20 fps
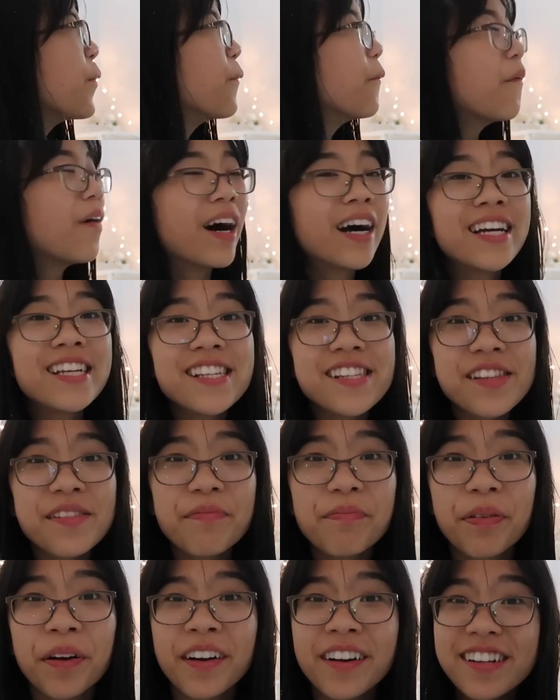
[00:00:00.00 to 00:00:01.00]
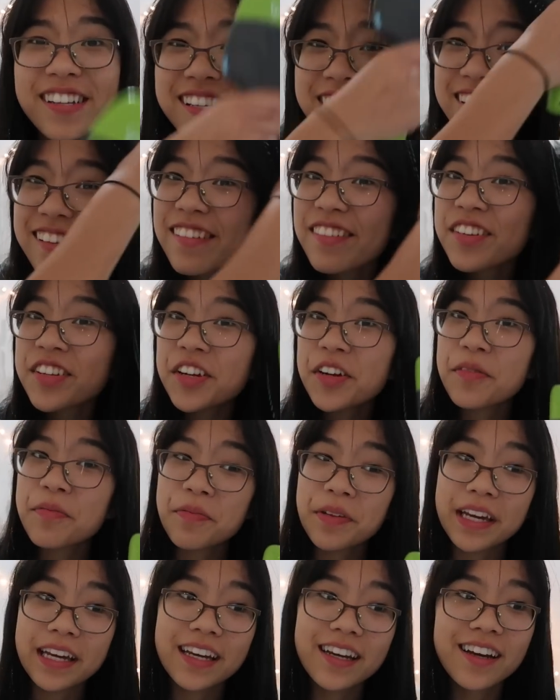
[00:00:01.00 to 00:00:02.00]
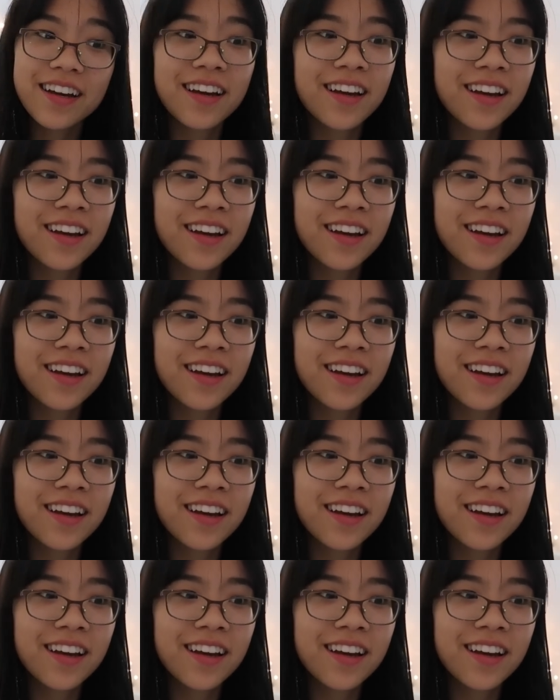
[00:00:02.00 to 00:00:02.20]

Why is the bird still chirping?